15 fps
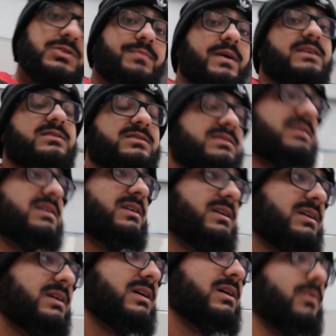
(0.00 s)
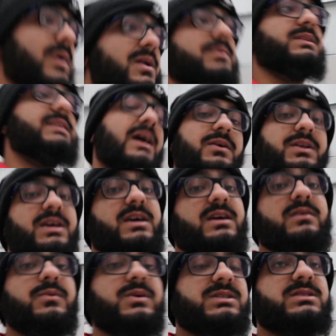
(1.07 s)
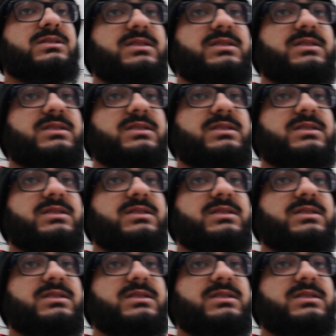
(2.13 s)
space when we're down here, which is